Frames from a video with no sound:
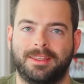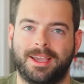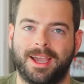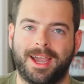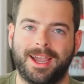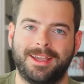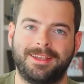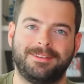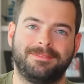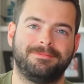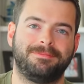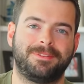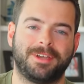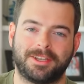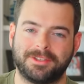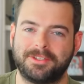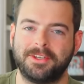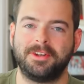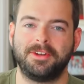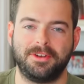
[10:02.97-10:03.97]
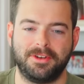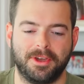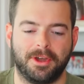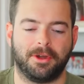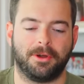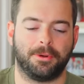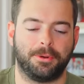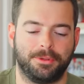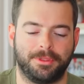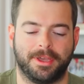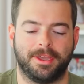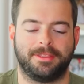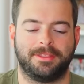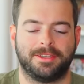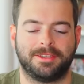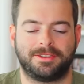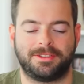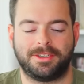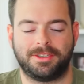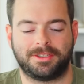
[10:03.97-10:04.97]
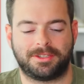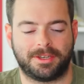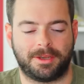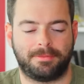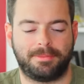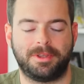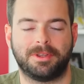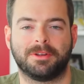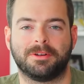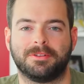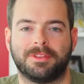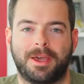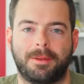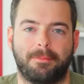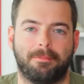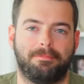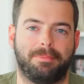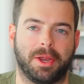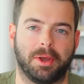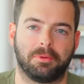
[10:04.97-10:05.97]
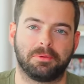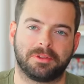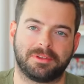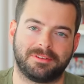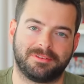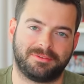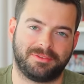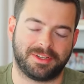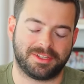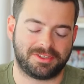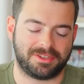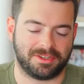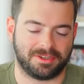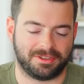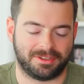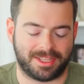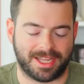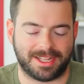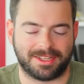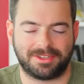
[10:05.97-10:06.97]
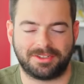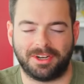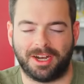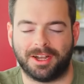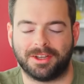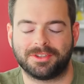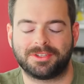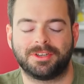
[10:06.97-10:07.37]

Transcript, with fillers: the guy doesn't know that this is a beer that barely fits into that style.